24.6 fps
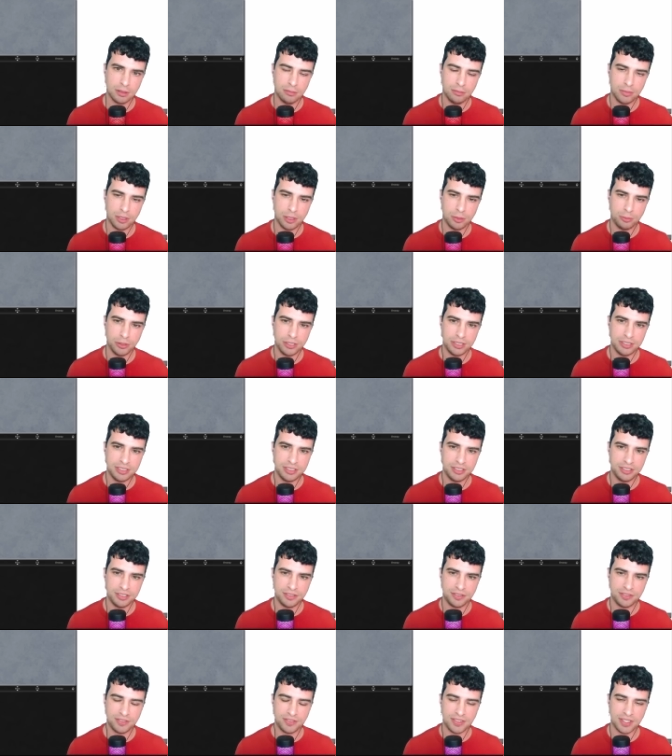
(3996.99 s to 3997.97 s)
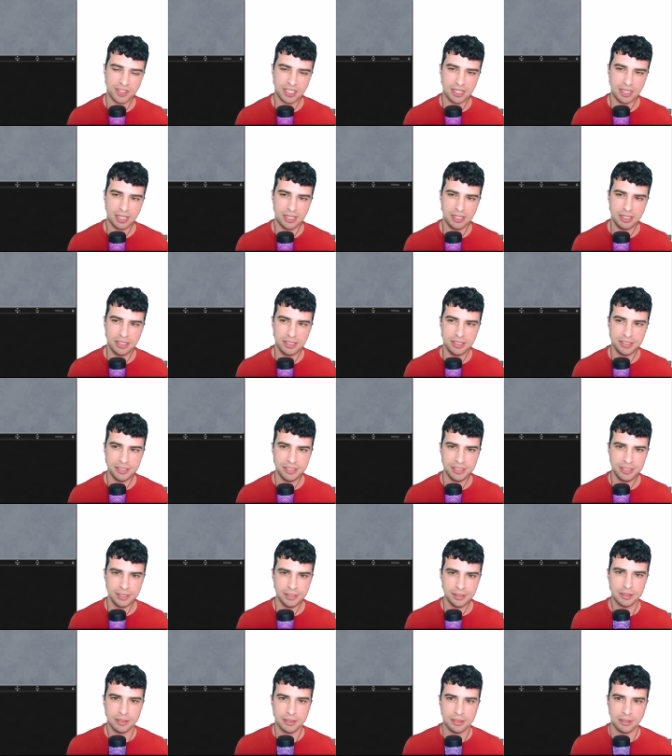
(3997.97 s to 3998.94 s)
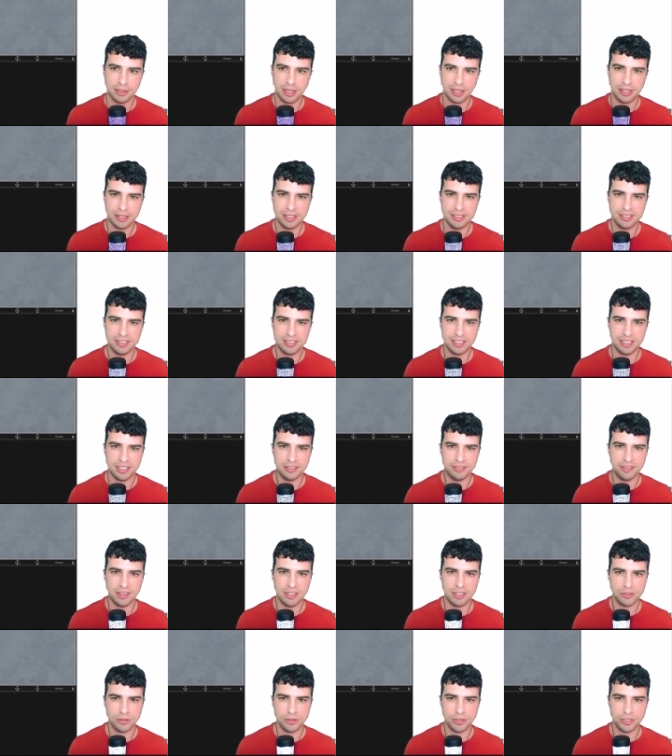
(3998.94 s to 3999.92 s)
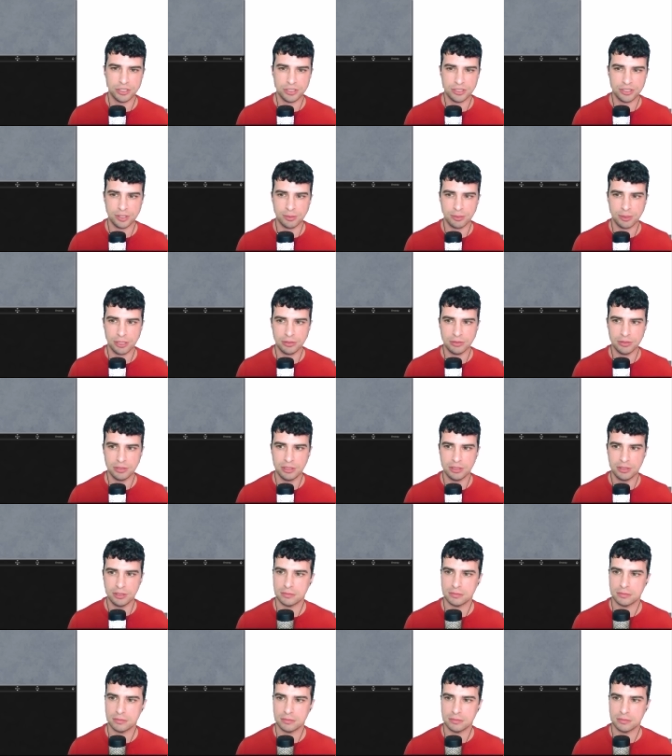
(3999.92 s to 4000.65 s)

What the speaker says: My opponent is thinking here. Can they save their creature somehow?